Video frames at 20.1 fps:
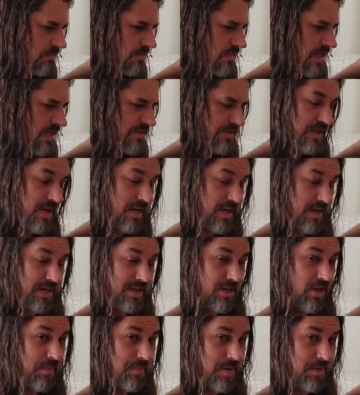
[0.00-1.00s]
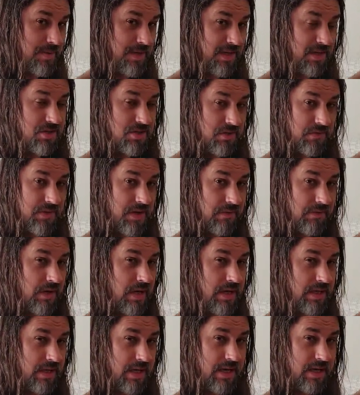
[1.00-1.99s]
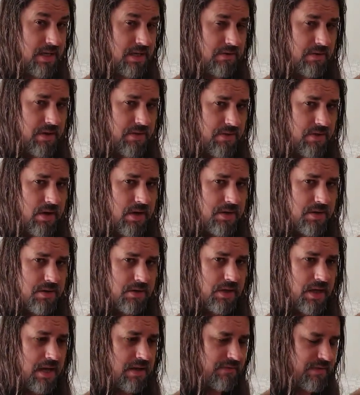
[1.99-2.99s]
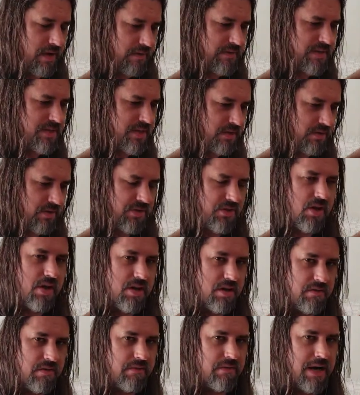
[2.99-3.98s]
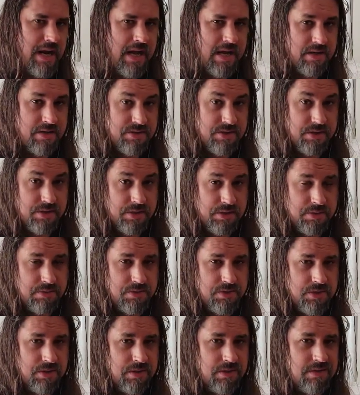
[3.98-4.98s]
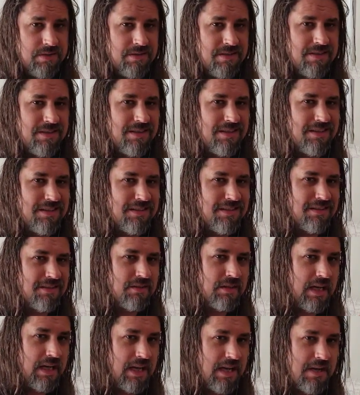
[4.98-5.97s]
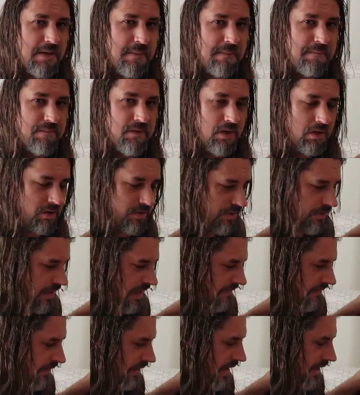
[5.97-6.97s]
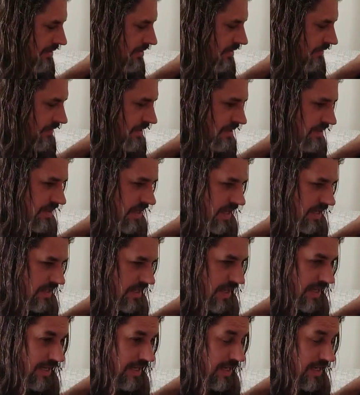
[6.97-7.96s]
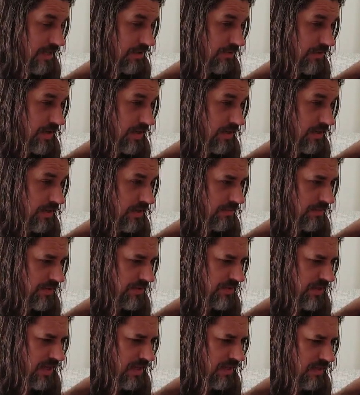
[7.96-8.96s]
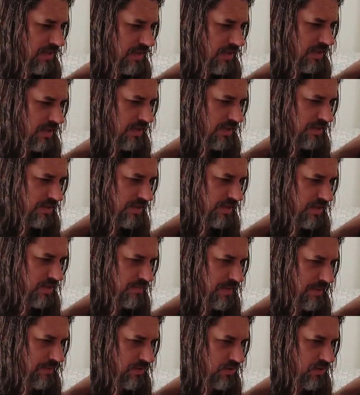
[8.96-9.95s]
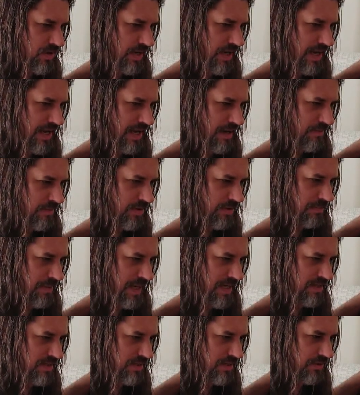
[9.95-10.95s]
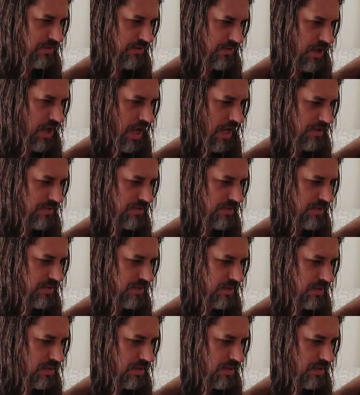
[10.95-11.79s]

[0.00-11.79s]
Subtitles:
it's not going to help you because you've never had an accurate thought in your life. Every single thought you've ever had is a delusion. Okay? All the great philosophies say that, and I agree 100%. So these people trying to hammer and paste their thoughts